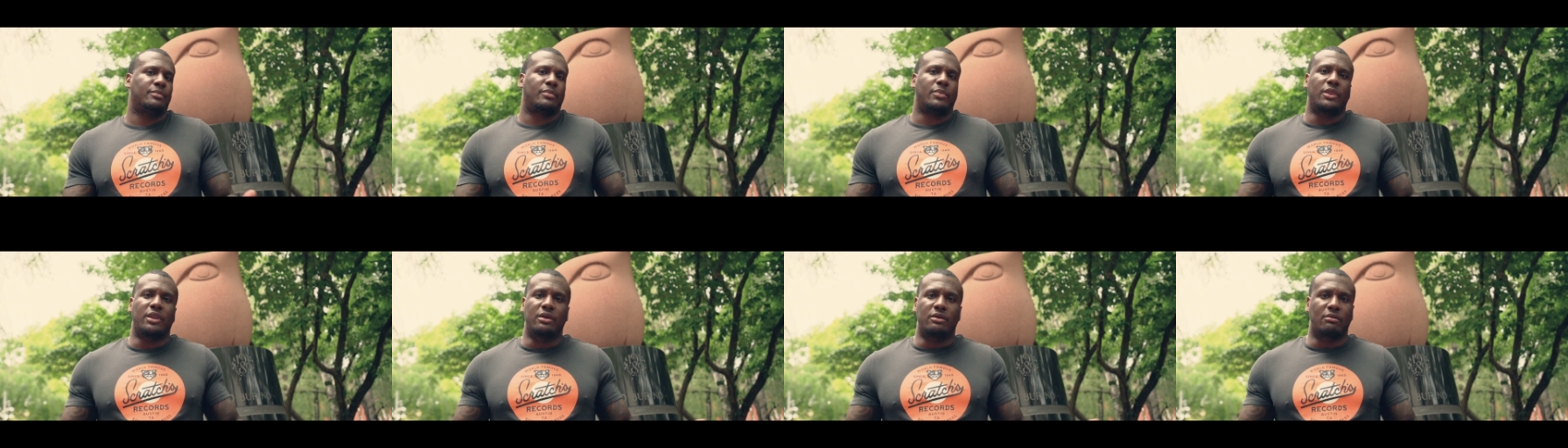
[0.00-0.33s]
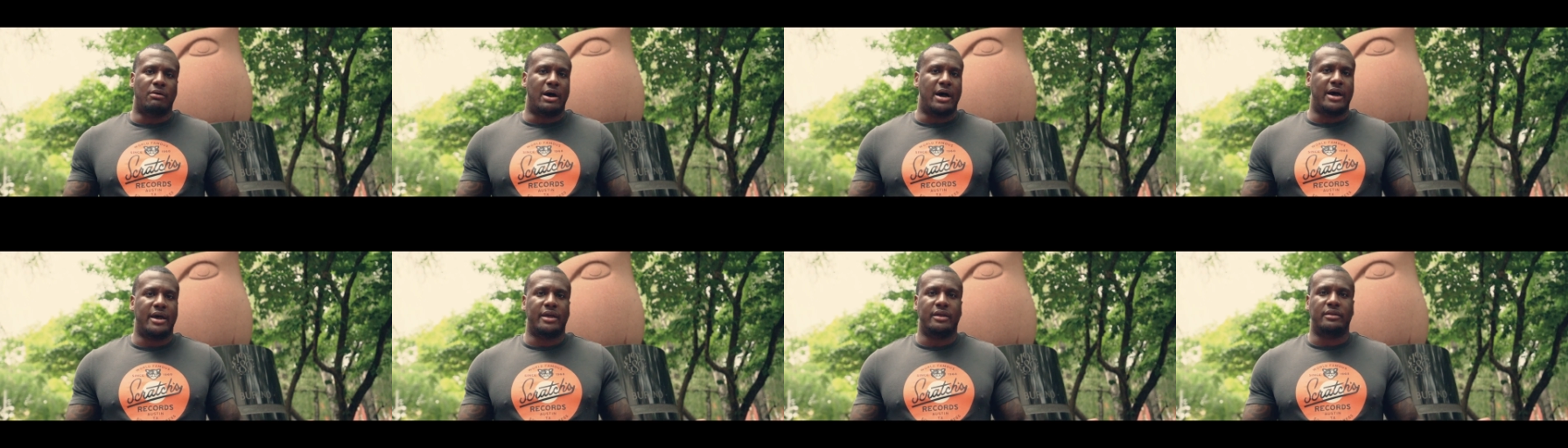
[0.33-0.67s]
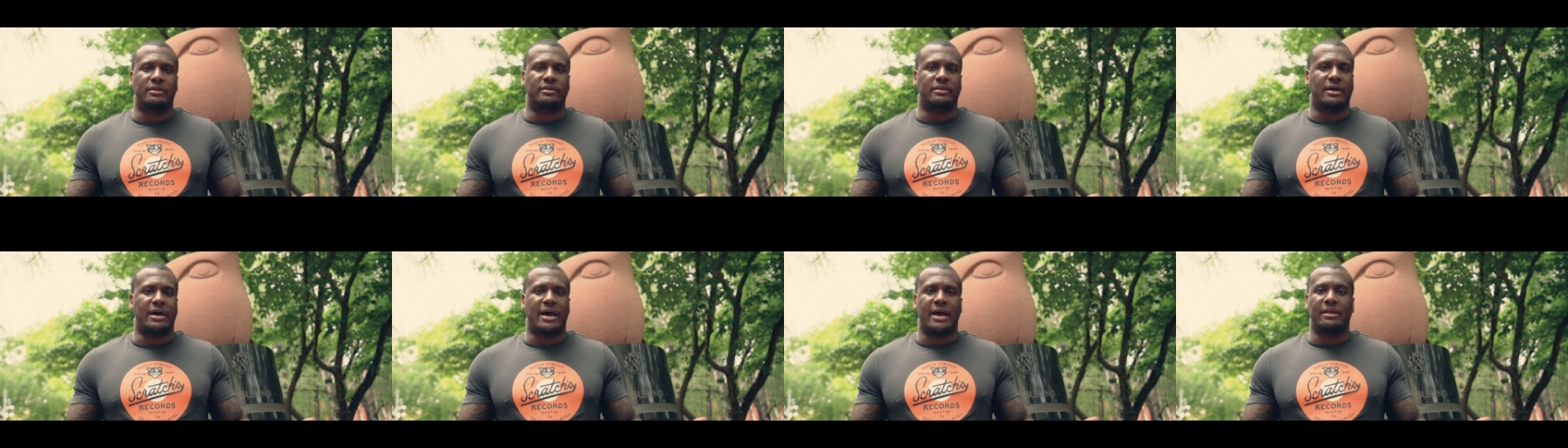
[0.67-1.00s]
you know,
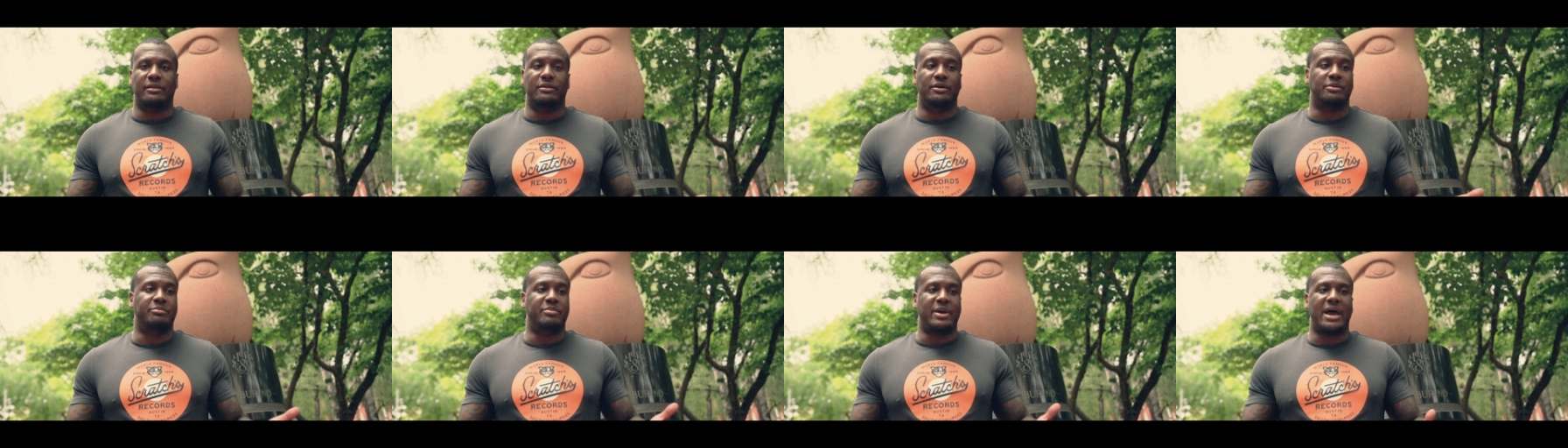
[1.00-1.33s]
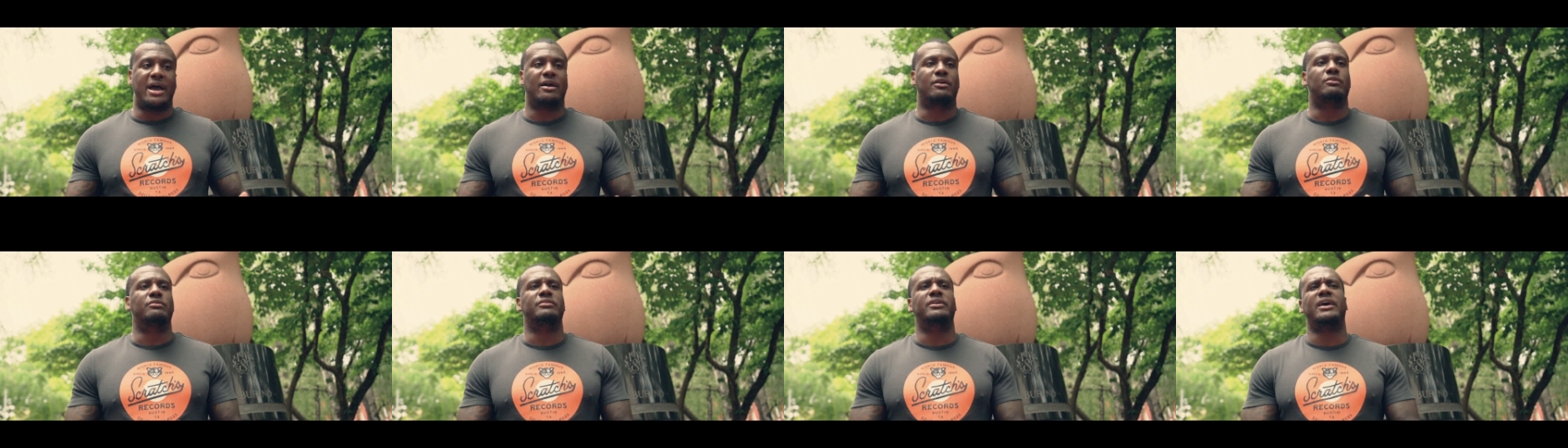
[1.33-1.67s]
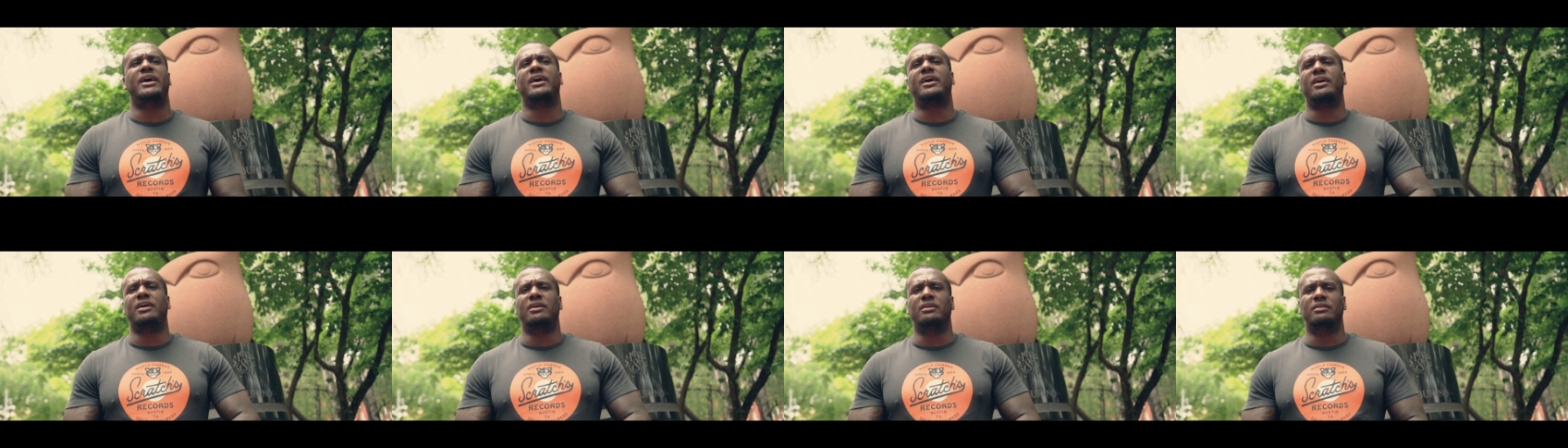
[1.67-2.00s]
I look back on
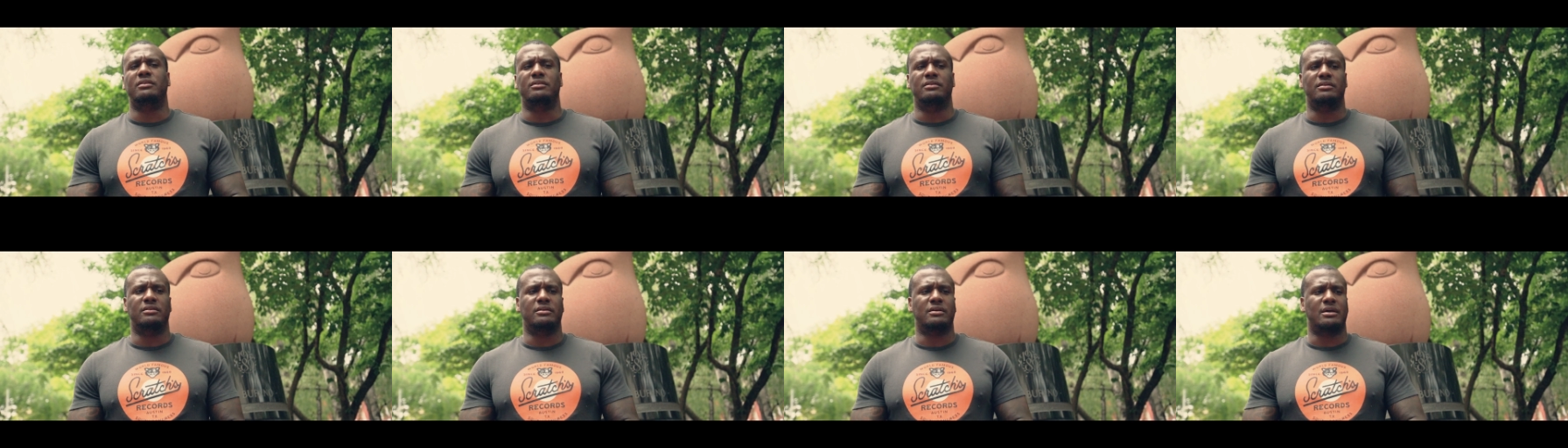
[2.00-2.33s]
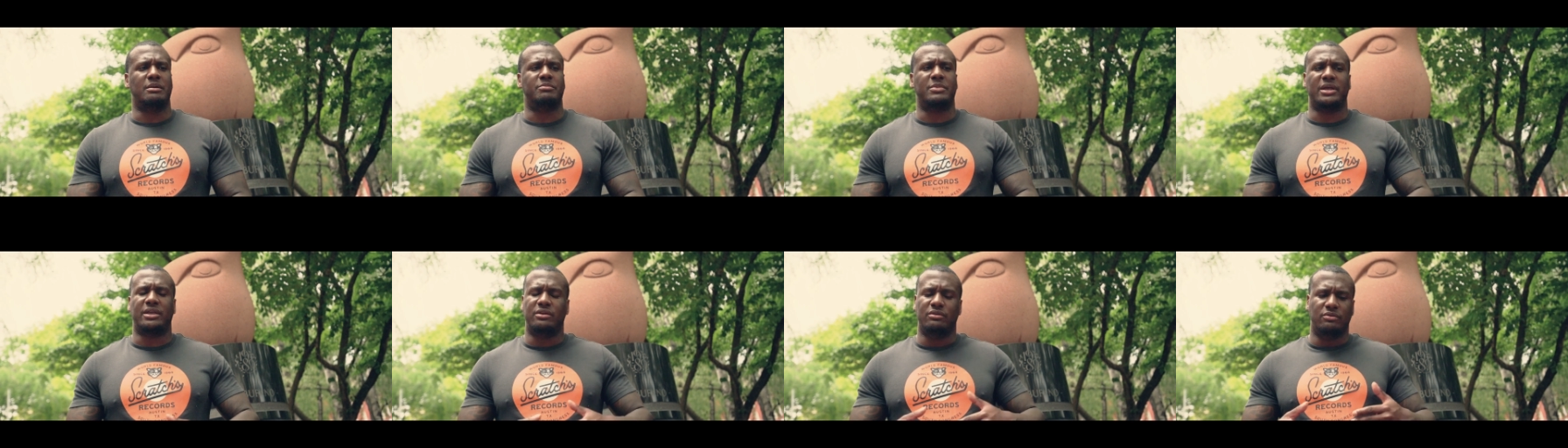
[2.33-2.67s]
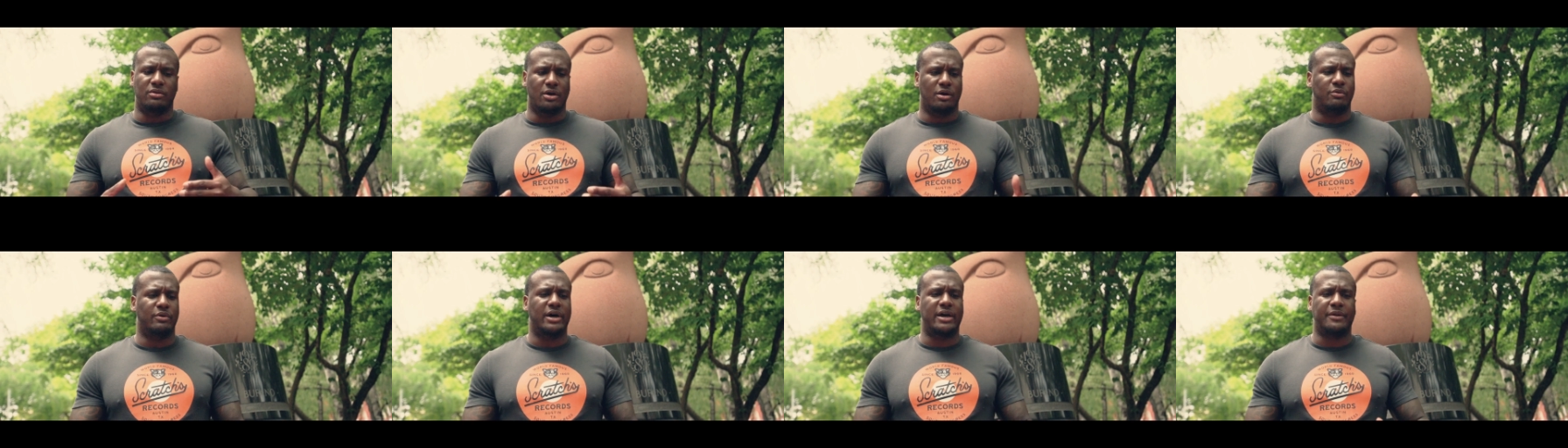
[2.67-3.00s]
that and I'm like, you
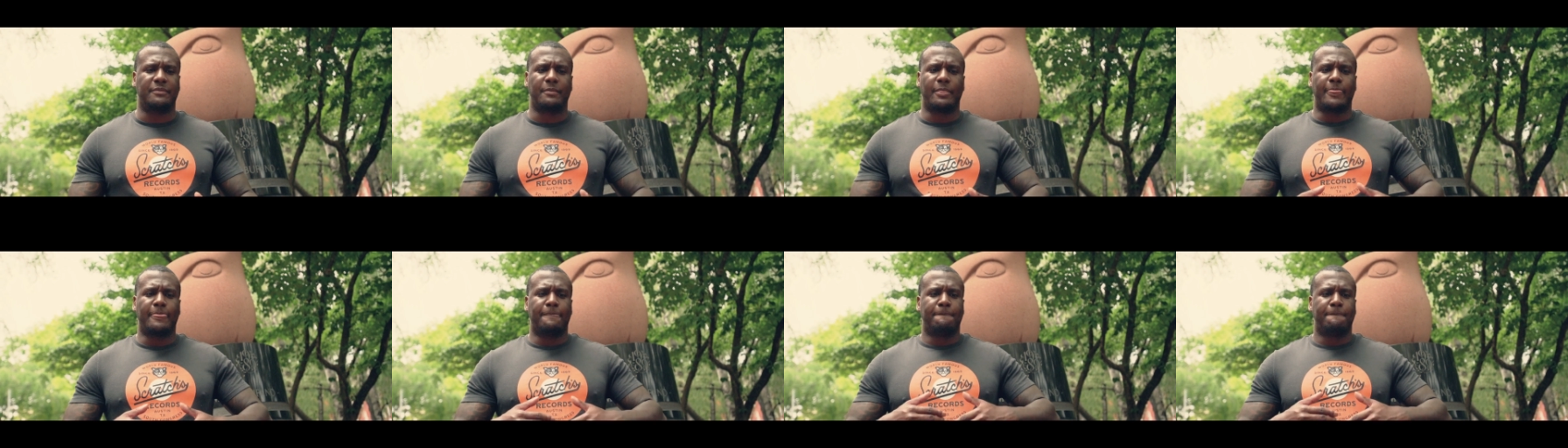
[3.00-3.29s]
know what?